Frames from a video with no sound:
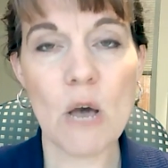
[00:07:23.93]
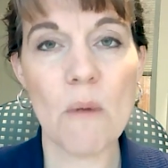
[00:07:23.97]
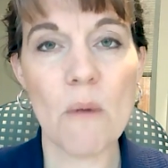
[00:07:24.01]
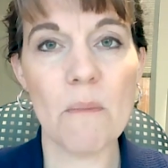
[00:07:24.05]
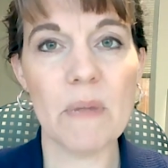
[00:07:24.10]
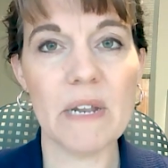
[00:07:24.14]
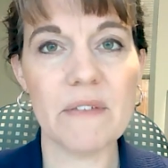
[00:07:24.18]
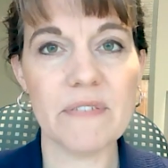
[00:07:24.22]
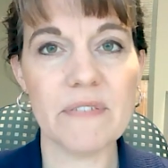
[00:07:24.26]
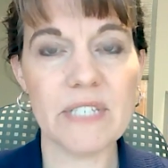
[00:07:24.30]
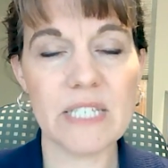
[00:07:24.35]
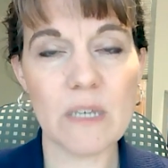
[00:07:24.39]
But
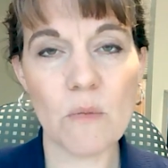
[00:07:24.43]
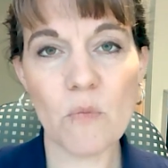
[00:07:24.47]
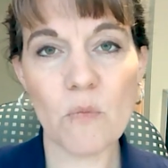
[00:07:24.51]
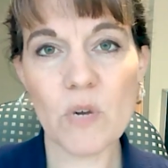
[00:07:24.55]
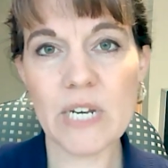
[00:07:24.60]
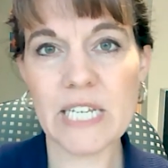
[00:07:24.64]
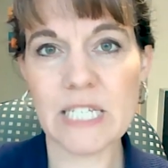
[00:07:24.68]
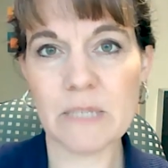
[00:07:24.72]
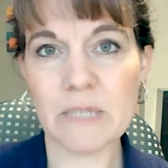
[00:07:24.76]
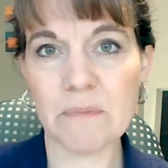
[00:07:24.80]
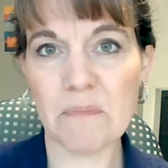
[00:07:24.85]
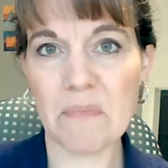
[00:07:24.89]
if someone
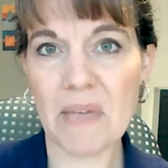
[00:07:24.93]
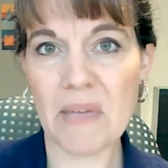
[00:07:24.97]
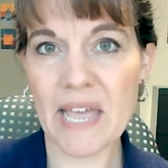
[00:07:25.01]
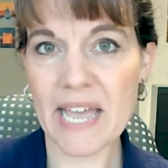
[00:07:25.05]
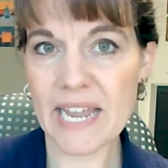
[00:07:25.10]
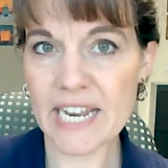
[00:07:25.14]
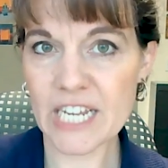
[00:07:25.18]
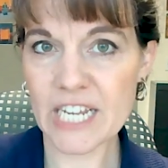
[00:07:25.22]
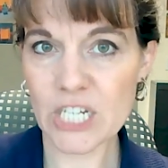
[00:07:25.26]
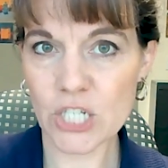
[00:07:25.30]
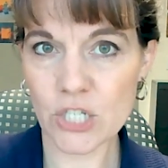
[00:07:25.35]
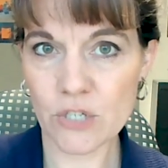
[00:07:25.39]
is
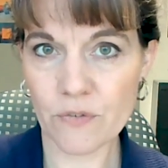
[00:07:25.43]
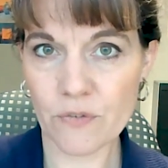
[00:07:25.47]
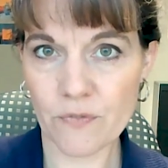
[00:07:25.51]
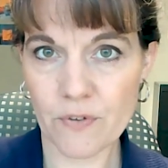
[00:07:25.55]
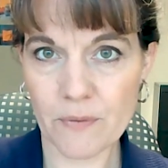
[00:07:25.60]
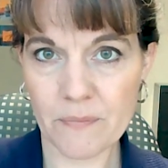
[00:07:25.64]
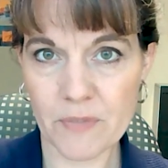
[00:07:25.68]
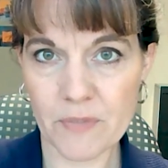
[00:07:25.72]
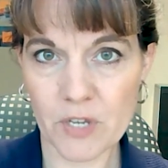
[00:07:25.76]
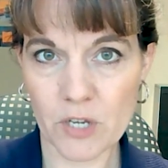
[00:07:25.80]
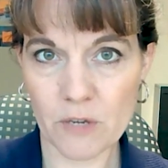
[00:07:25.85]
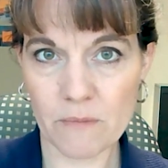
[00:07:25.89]
banished
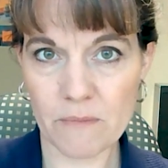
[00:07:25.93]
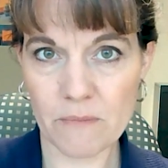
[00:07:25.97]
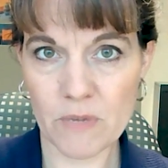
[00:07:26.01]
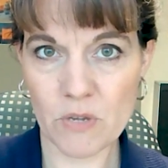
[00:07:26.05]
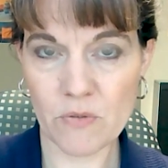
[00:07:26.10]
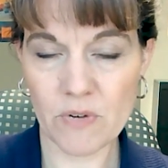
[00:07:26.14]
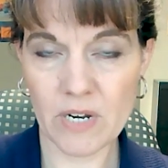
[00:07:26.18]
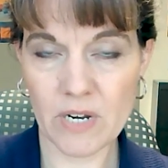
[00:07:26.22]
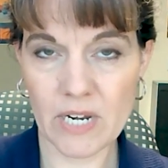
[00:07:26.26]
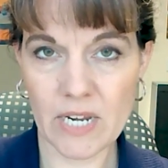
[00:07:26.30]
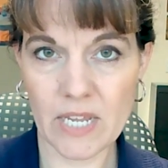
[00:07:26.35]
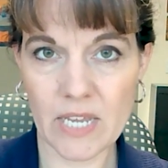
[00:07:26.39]
from the
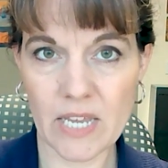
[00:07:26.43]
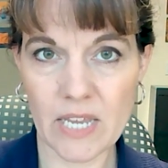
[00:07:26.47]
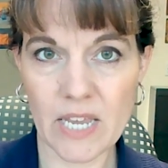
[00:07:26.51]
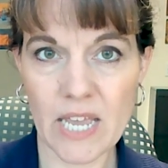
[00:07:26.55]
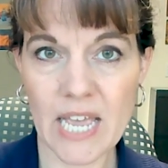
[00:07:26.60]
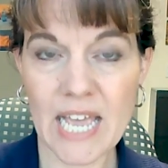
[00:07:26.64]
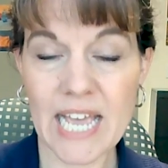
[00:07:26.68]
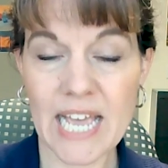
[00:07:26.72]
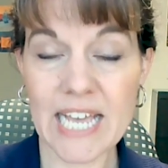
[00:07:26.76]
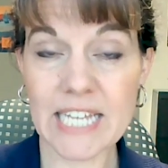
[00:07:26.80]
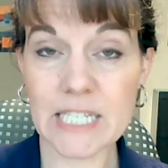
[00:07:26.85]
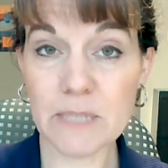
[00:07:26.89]
community,
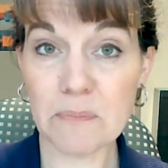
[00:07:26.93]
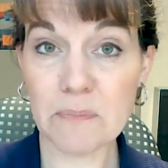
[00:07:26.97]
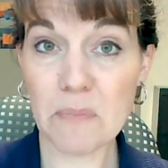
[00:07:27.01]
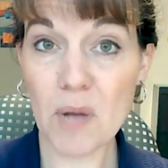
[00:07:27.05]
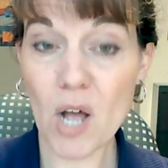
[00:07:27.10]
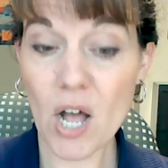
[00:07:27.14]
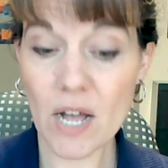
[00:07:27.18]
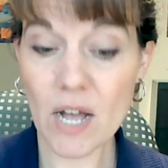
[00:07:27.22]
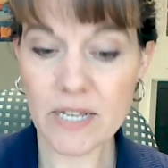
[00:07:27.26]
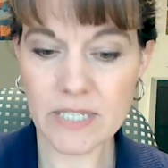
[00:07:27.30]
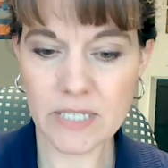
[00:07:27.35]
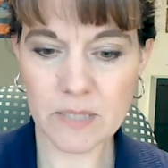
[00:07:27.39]
it's
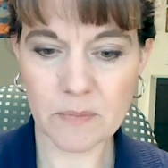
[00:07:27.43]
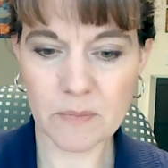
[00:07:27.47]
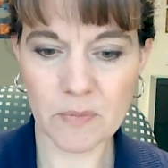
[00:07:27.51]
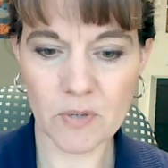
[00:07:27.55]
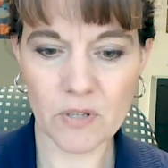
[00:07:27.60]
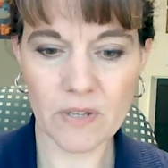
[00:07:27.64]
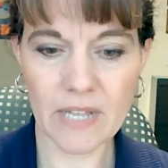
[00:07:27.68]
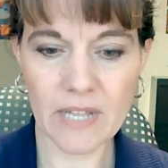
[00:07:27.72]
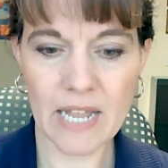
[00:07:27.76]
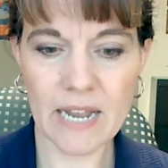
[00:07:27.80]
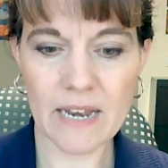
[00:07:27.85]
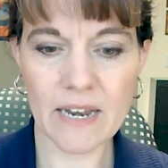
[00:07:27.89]

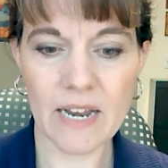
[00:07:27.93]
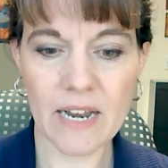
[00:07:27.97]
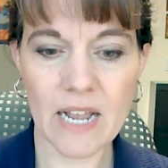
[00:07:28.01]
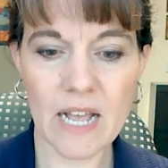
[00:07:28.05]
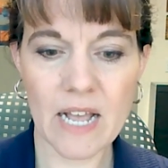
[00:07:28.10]
possible, and